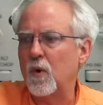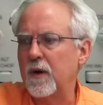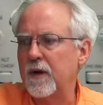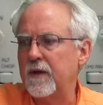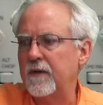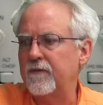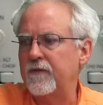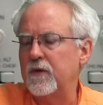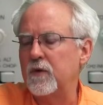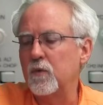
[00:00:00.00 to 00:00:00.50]
what
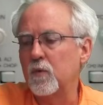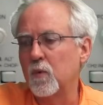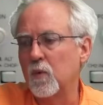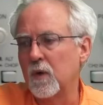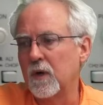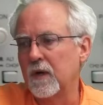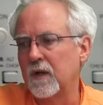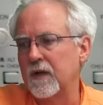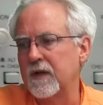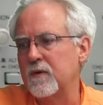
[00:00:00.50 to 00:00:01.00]
if you
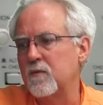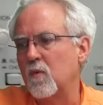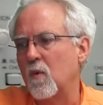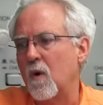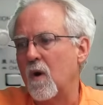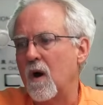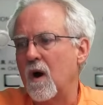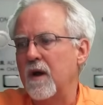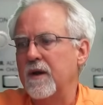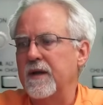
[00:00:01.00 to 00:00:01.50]
really
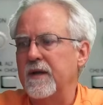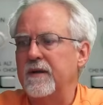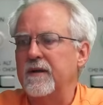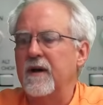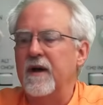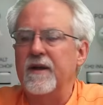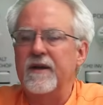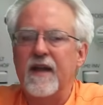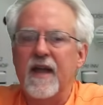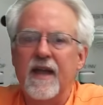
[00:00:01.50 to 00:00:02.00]
wanted
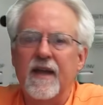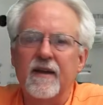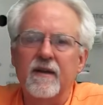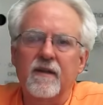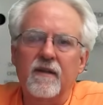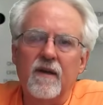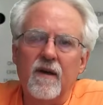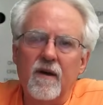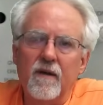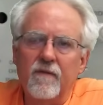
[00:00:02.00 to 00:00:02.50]
an
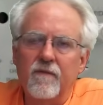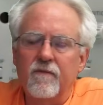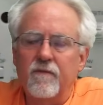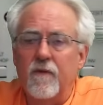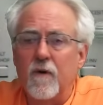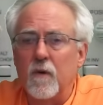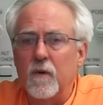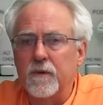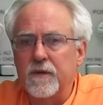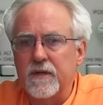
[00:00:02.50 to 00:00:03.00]
analog
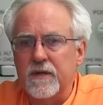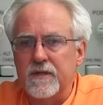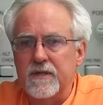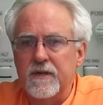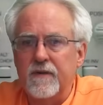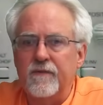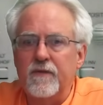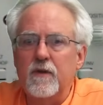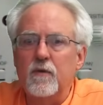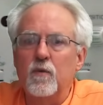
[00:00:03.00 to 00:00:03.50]
voltage?
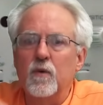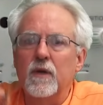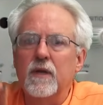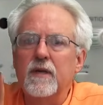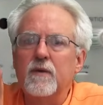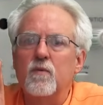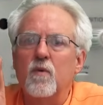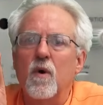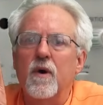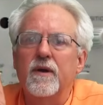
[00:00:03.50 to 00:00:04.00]
If you
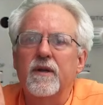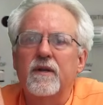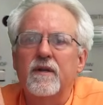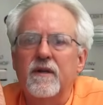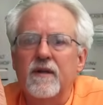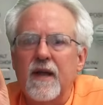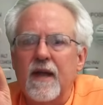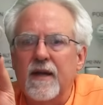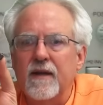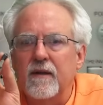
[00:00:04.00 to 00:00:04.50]
really wanted
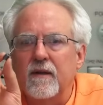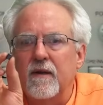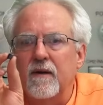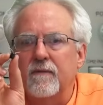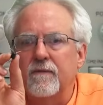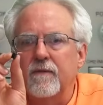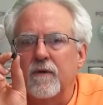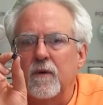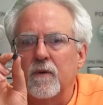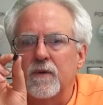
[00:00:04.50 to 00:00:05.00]
an
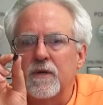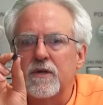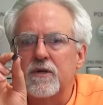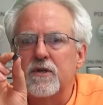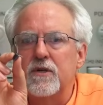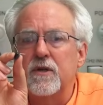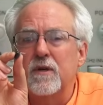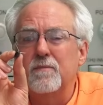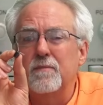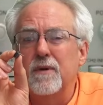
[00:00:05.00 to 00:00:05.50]
analog voltage,
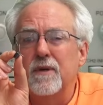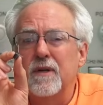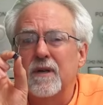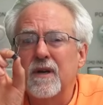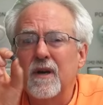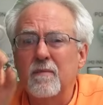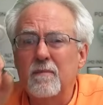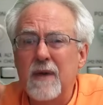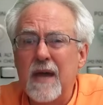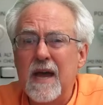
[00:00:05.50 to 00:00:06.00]
you could put a
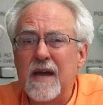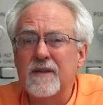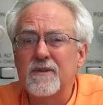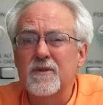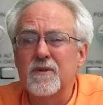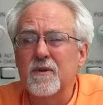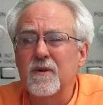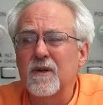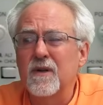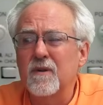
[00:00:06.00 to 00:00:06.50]

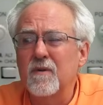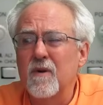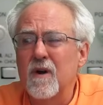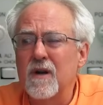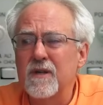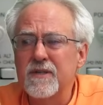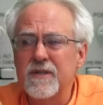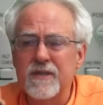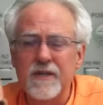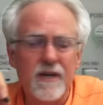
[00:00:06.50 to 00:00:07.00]
capacitor
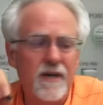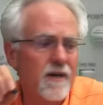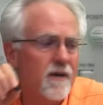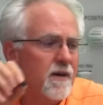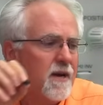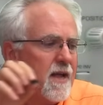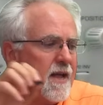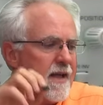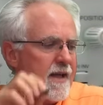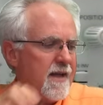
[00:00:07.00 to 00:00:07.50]
across there,
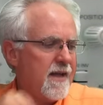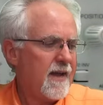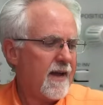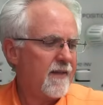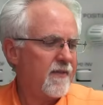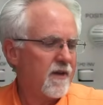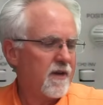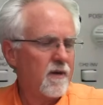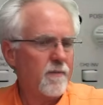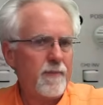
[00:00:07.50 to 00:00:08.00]

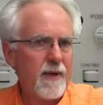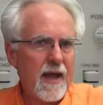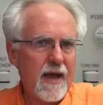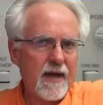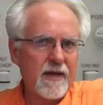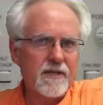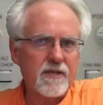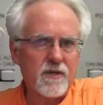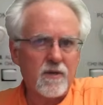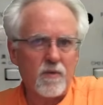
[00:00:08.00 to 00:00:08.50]
and the
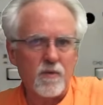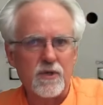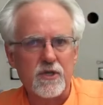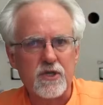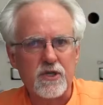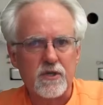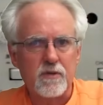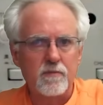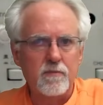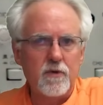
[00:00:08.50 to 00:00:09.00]
capacitor would
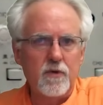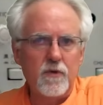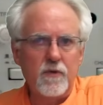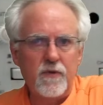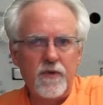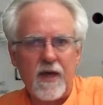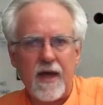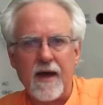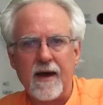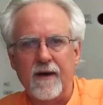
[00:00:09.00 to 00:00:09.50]

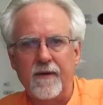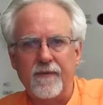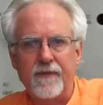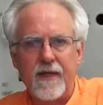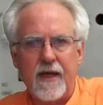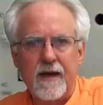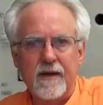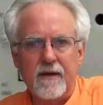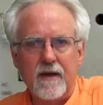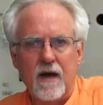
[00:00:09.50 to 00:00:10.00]
smooth out
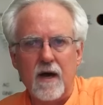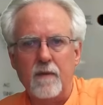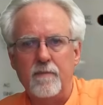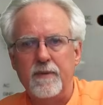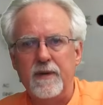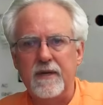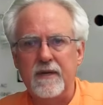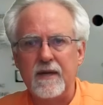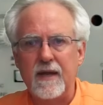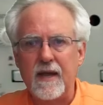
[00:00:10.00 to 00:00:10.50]
that up
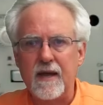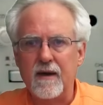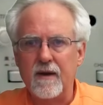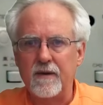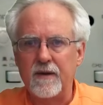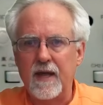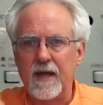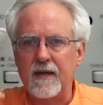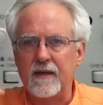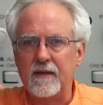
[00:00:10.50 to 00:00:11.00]
and
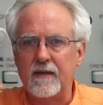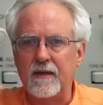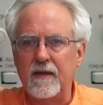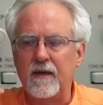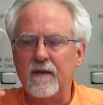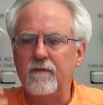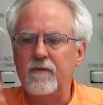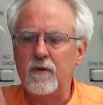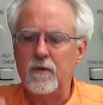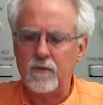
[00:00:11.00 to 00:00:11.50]
down and
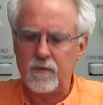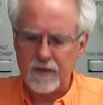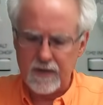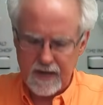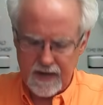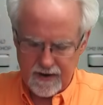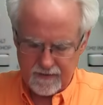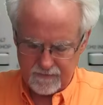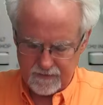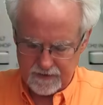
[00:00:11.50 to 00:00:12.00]
give you
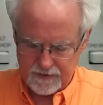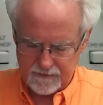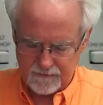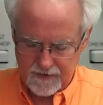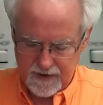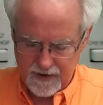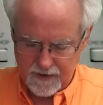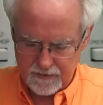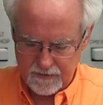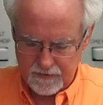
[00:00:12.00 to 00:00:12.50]
the average
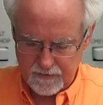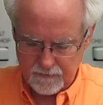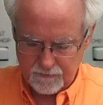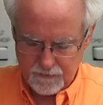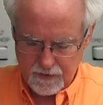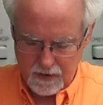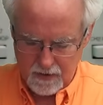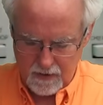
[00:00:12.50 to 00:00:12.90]
value.